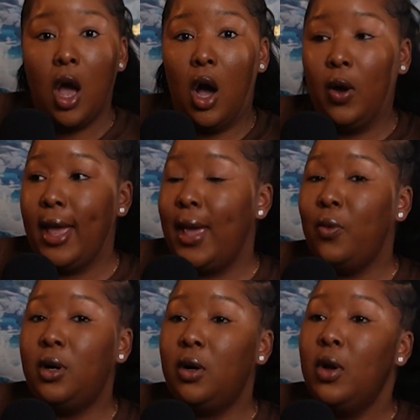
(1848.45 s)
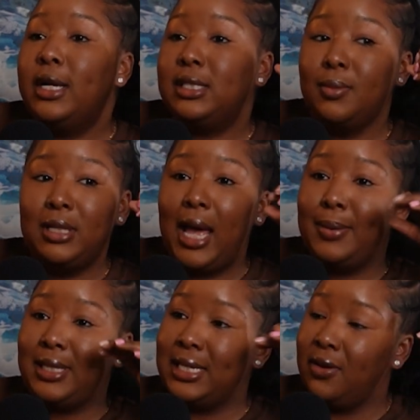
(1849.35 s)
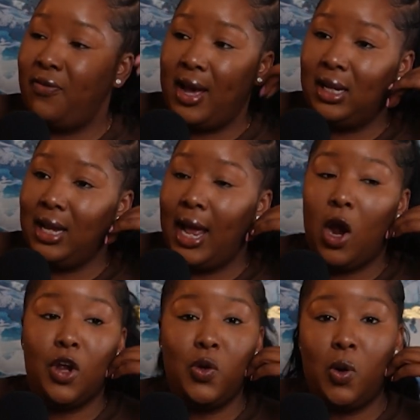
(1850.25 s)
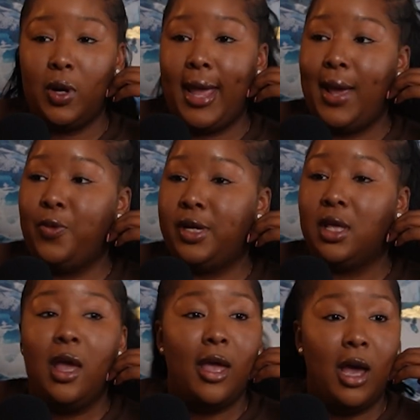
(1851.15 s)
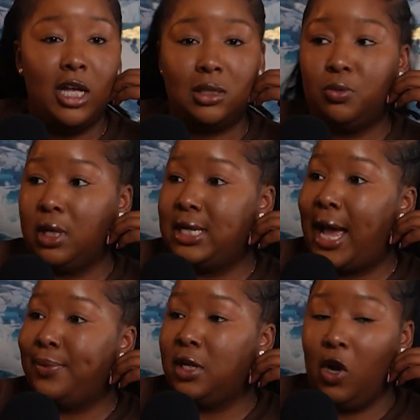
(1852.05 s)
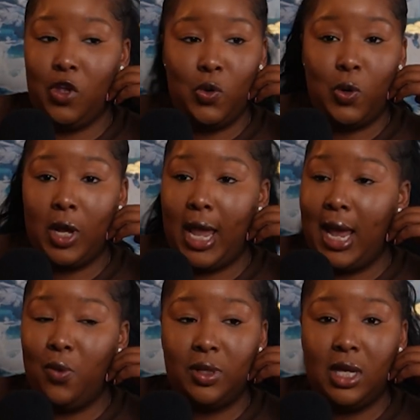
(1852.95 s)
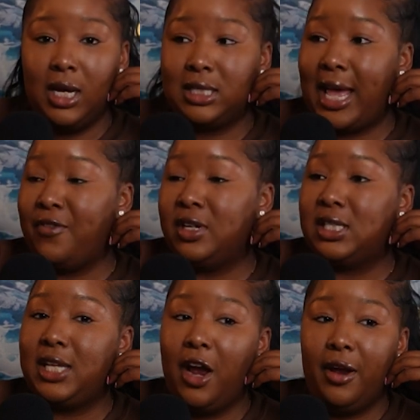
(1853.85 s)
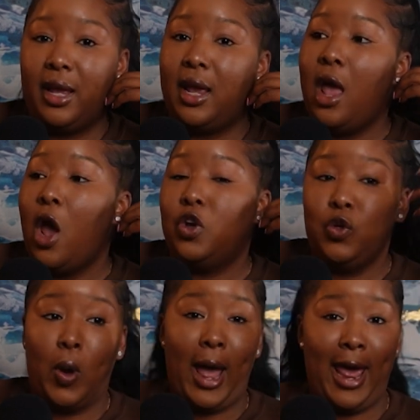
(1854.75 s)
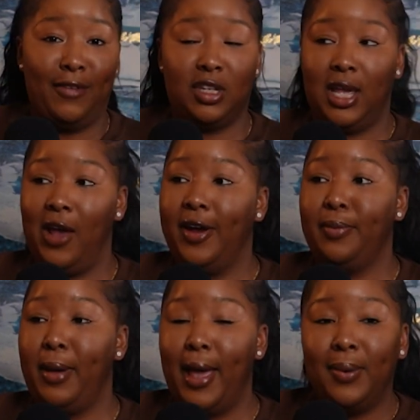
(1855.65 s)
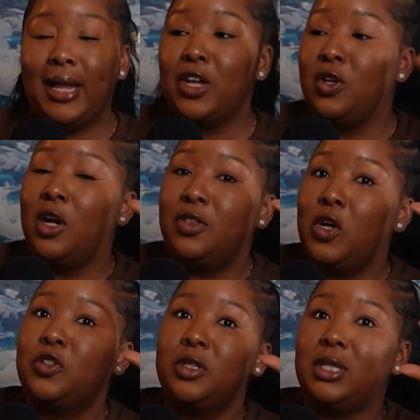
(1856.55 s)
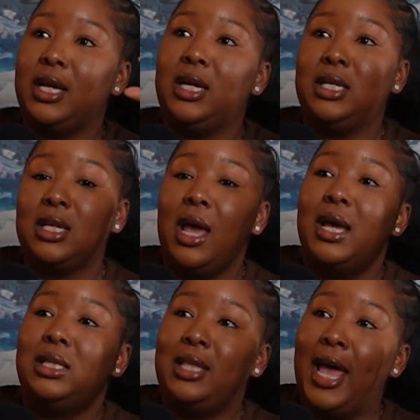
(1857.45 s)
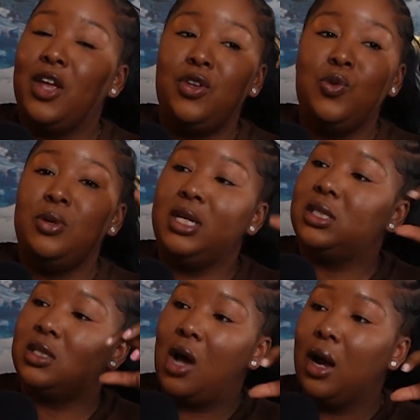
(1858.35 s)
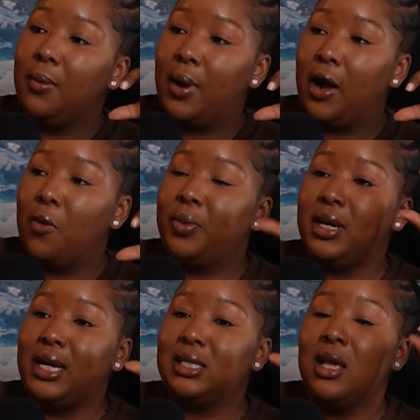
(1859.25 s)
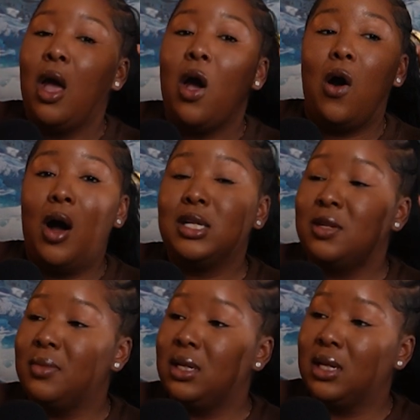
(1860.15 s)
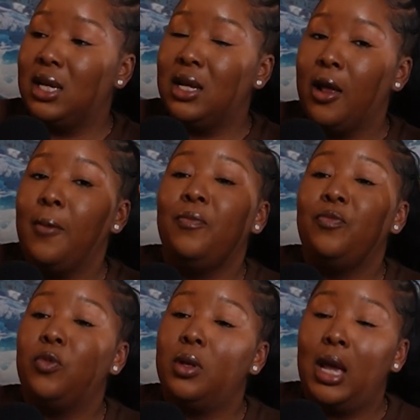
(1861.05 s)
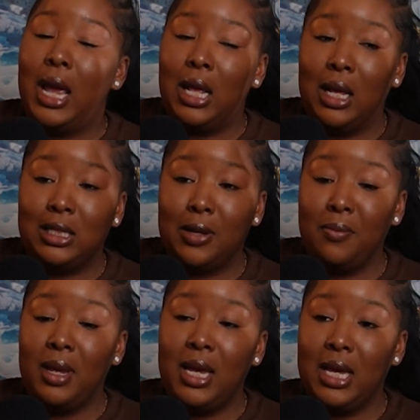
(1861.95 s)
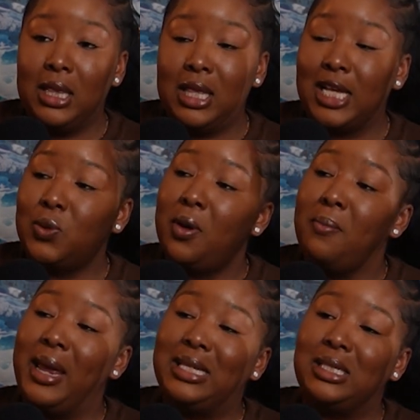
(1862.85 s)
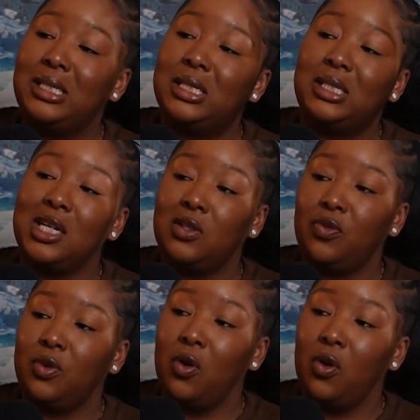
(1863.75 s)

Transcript: Okay, well, sometimes that's a fine line. Are you okay with us adopting? Are you okay with us having a surrogate? Do I have to carry the baby? Like, you know, those are things that you need to talk about because ultimately, to me, that's what makes it successful.